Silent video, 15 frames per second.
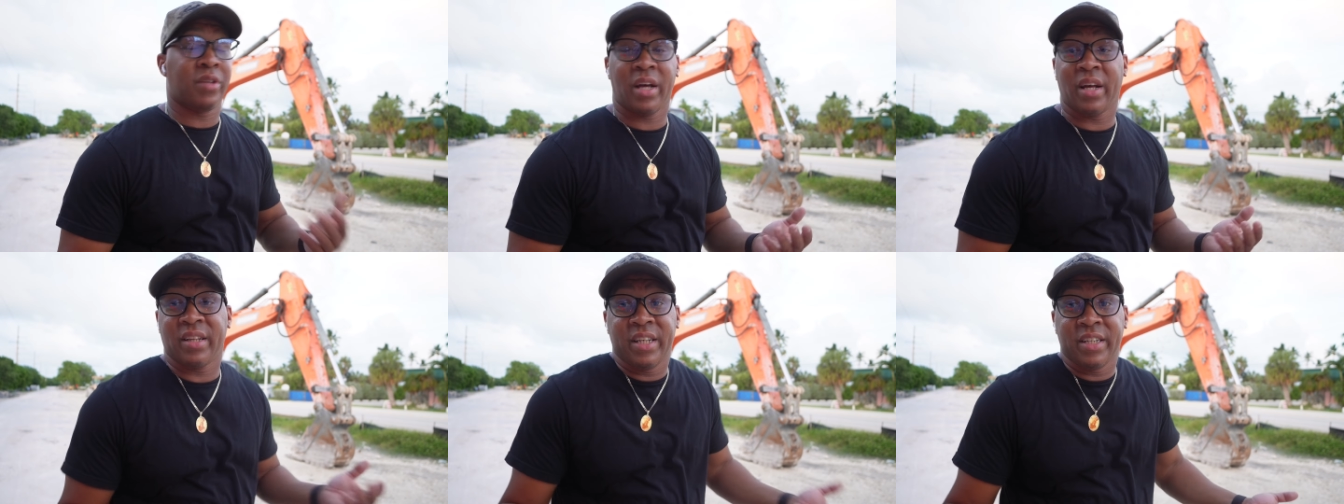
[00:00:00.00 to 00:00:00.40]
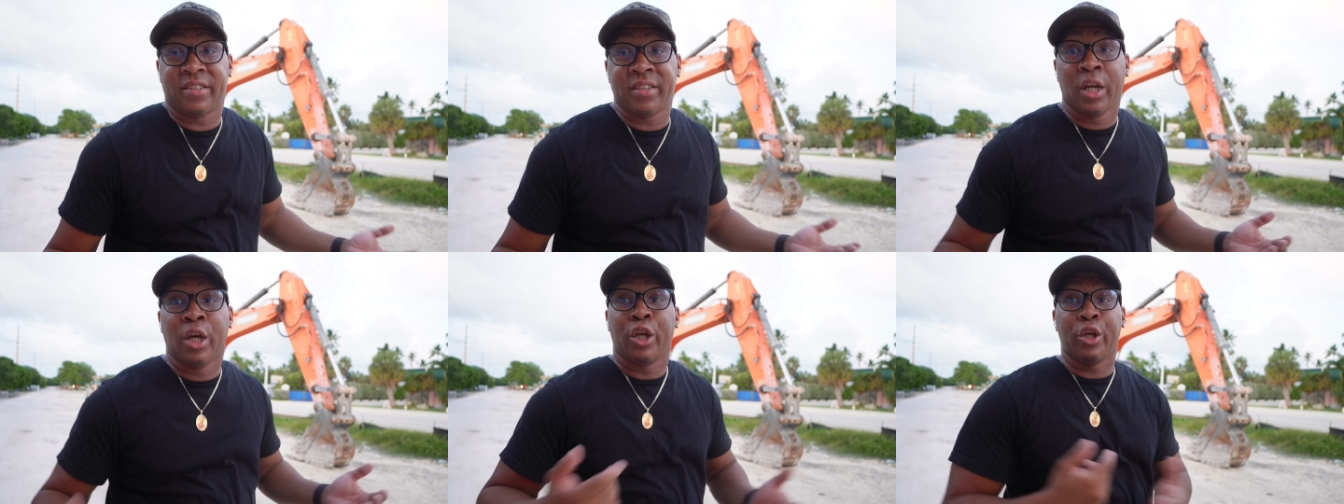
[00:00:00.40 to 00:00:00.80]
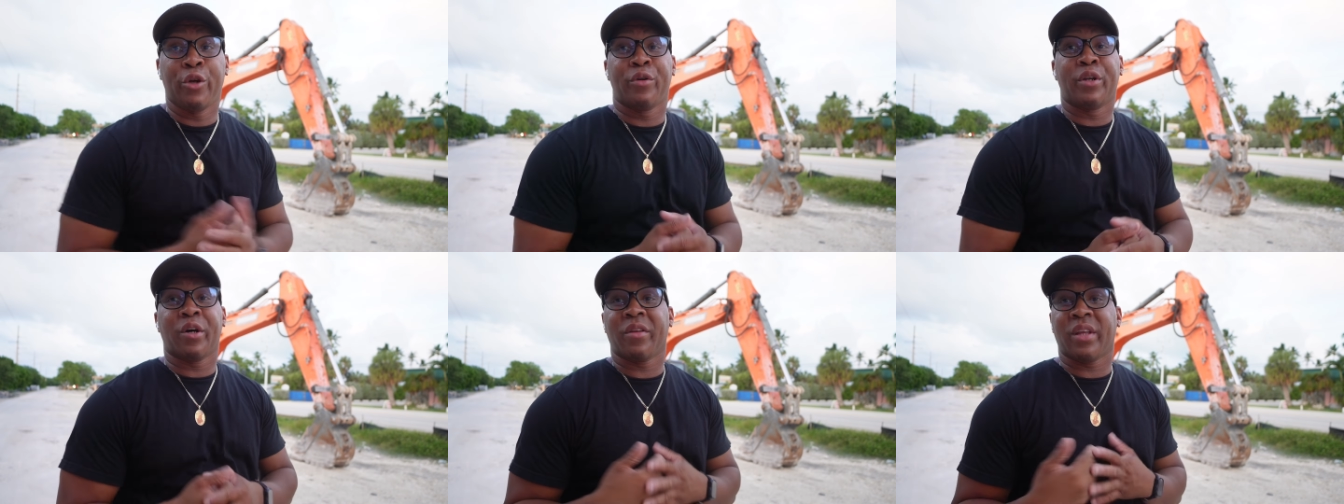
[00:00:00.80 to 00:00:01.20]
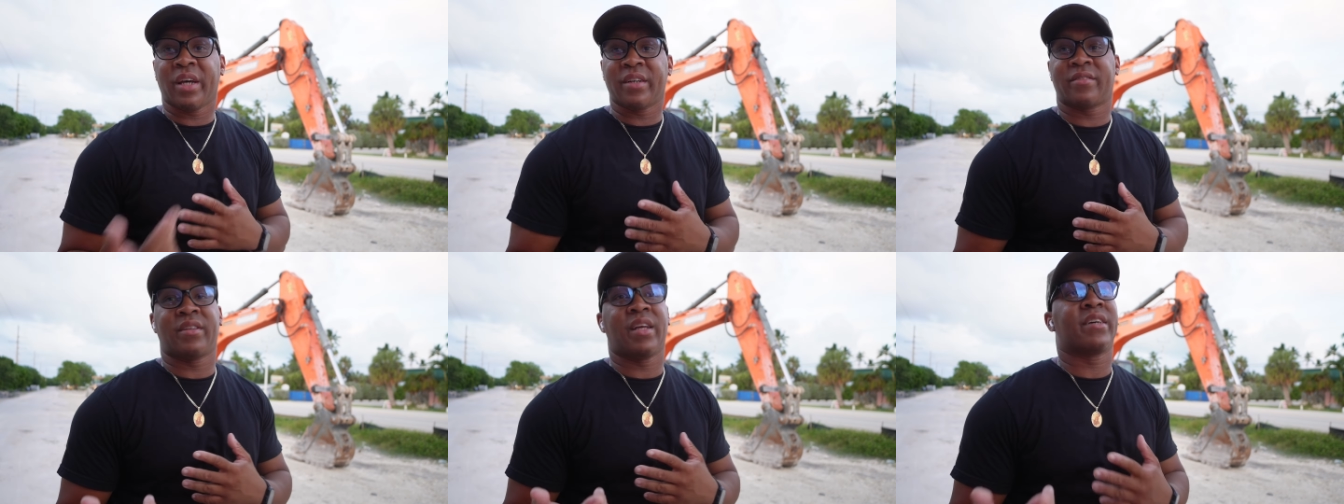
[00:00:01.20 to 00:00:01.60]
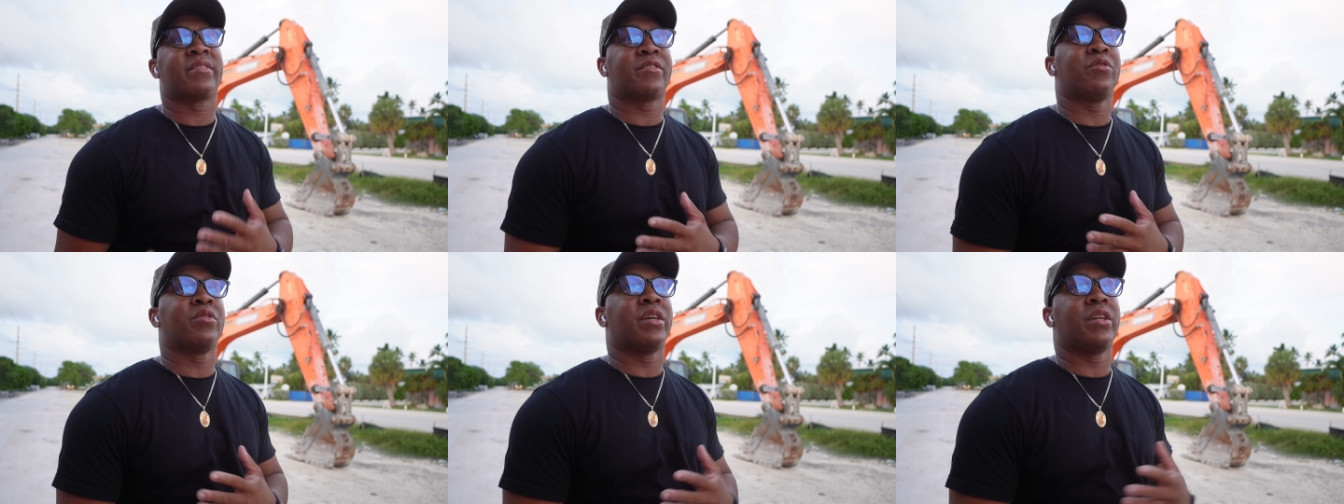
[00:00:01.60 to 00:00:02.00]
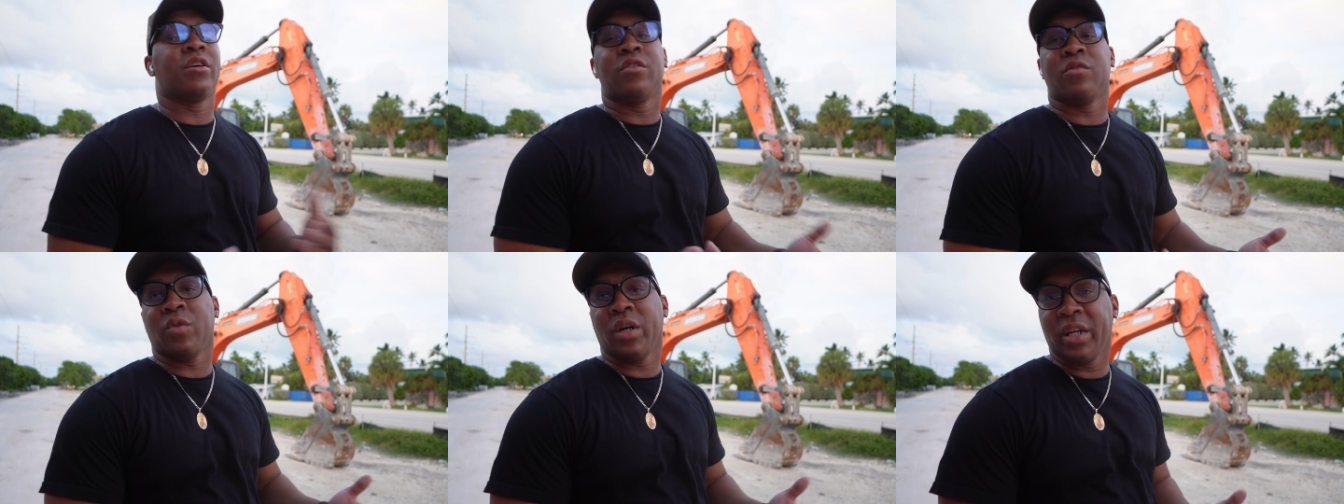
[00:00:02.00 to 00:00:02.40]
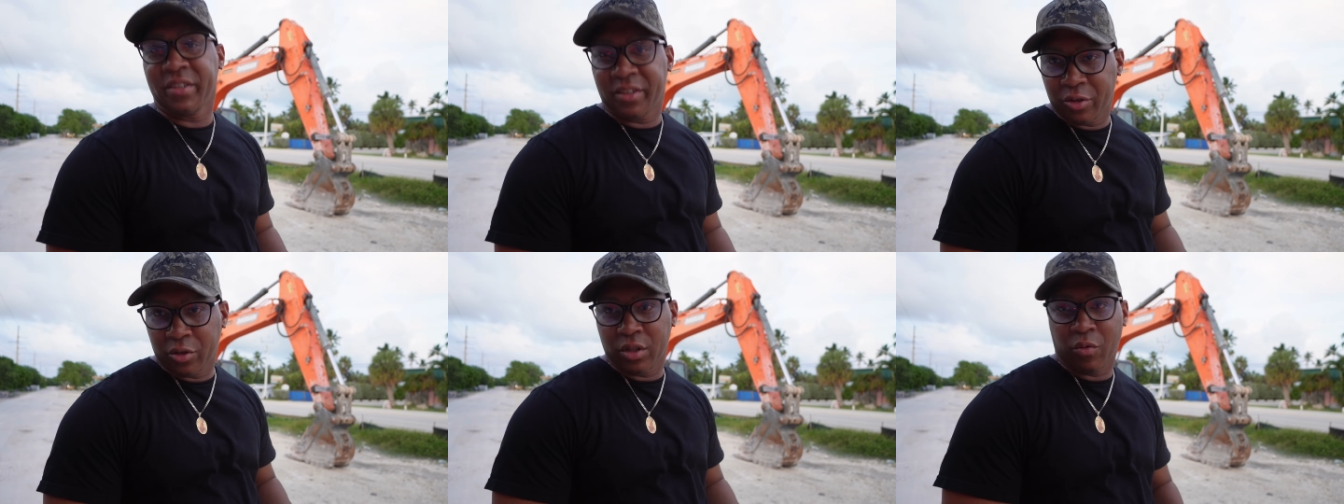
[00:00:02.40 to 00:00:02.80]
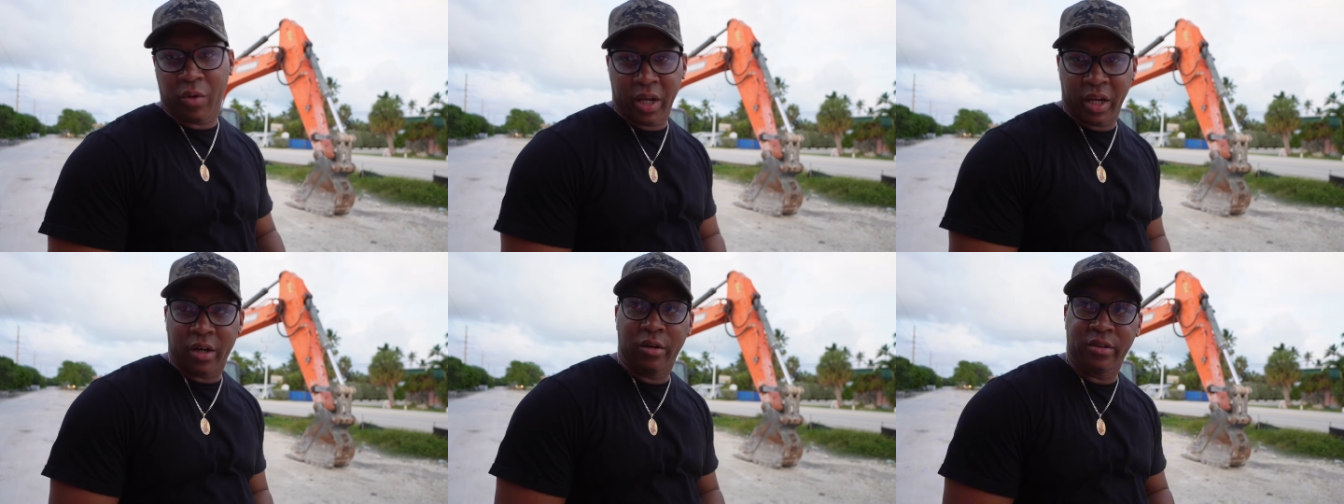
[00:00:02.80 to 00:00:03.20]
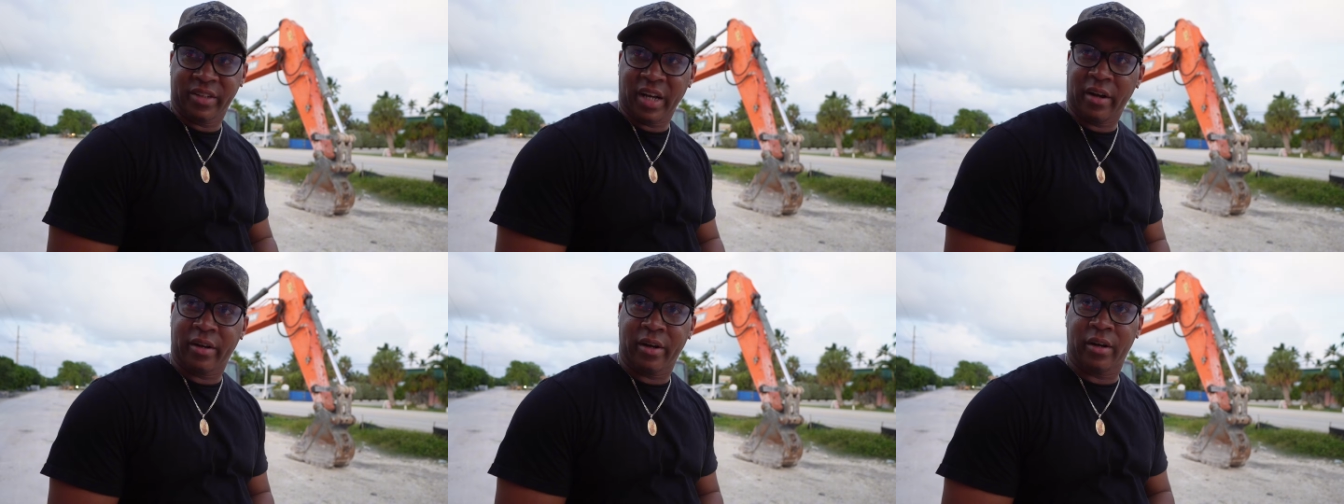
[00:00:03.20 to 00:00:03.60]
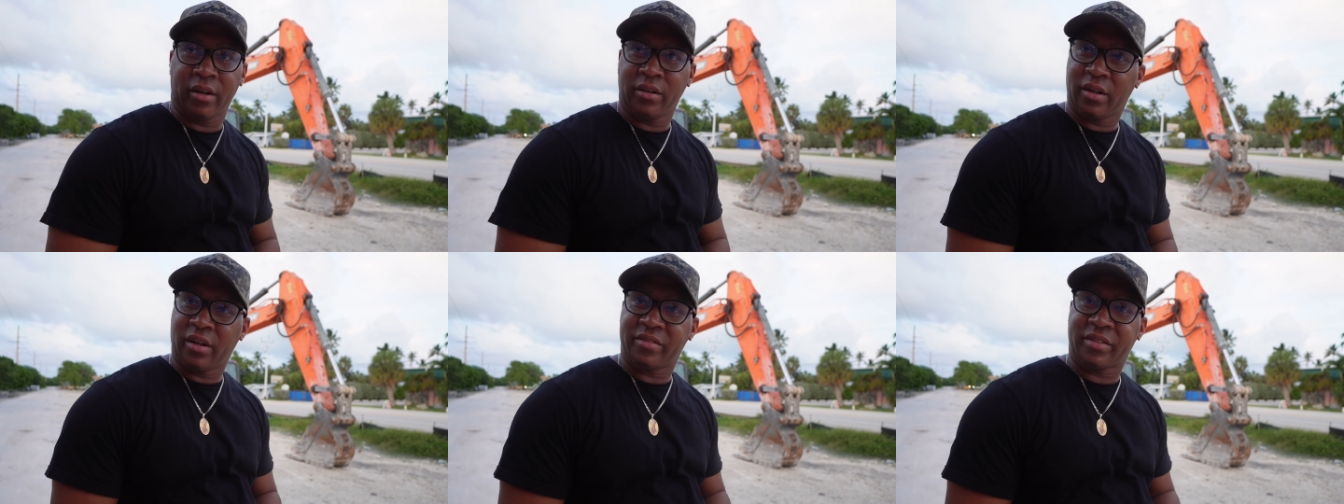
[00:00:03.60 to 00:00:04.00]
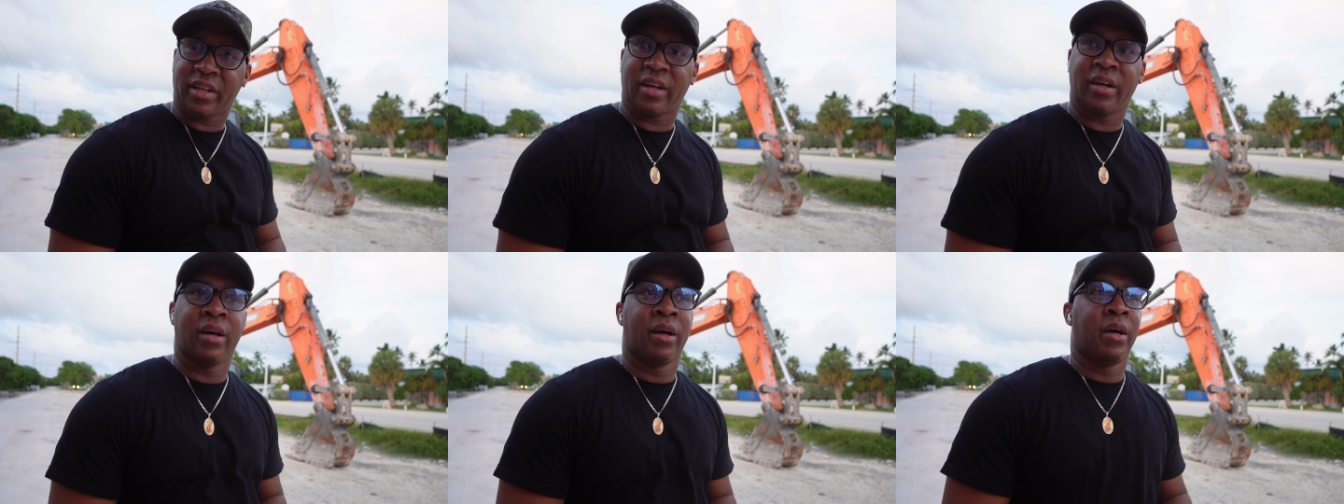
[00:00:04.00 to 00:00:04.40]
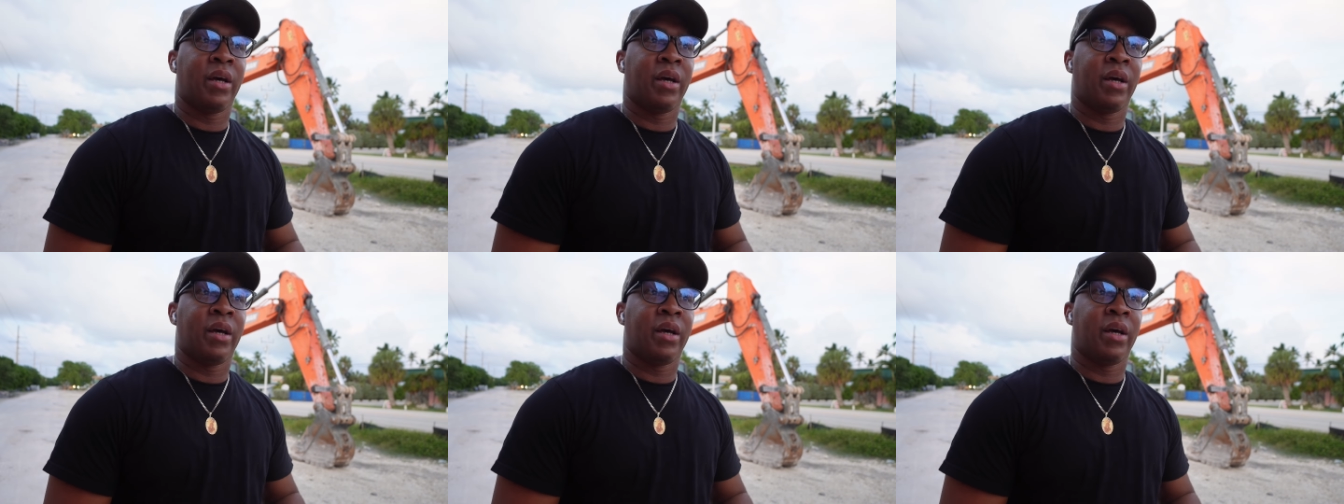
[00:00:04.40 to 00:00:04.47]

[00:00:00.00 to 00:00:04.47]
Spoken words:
At least you know that student knows what he's doing when he goes out there. You know what I'm saying?